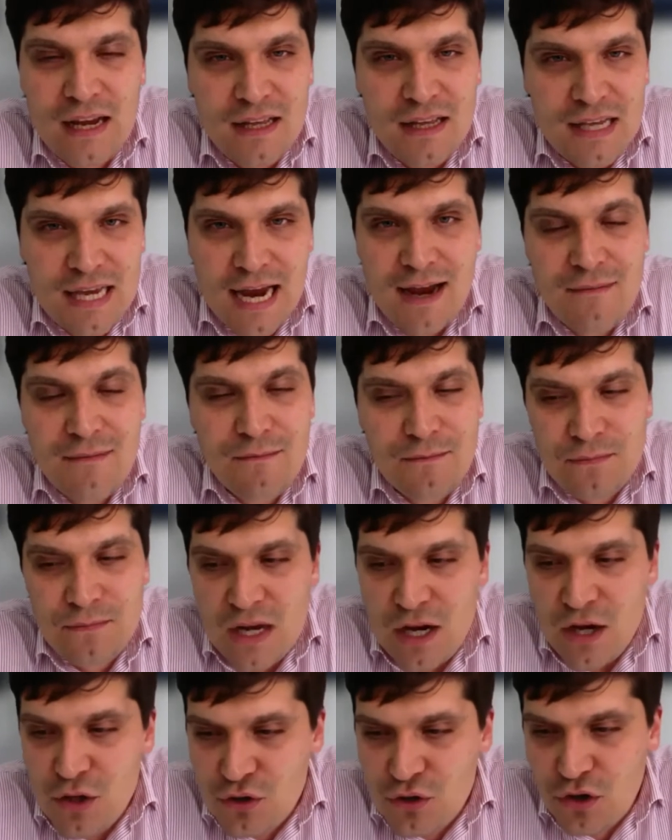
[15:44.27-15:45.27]
Yeah,
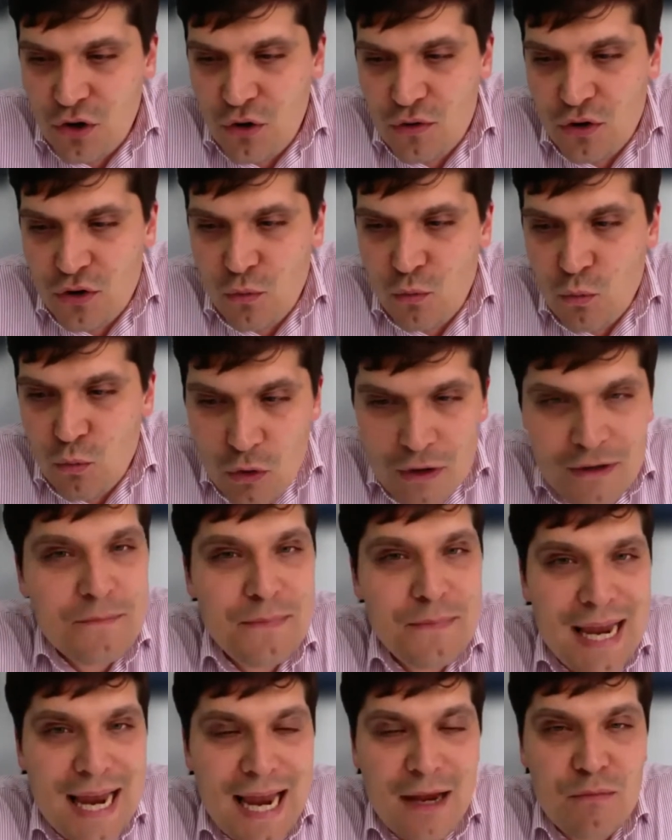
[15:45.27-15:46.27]
so you
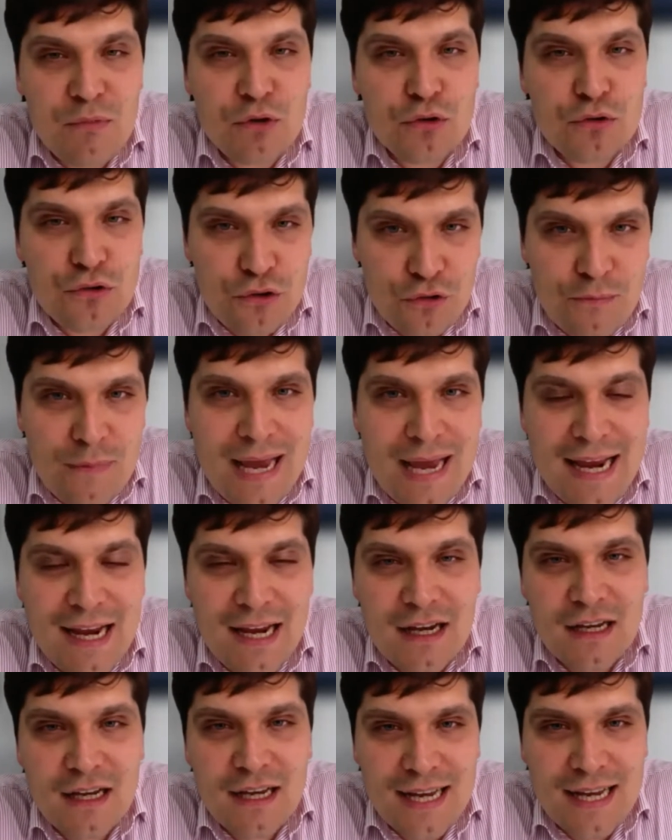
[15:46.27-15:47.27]
wouldn't be able to
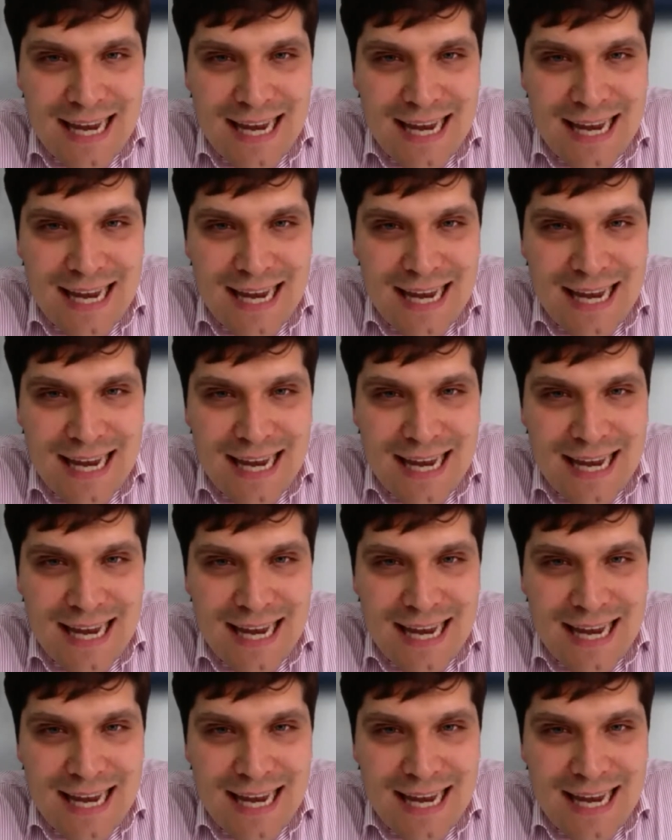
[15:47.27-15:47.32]
make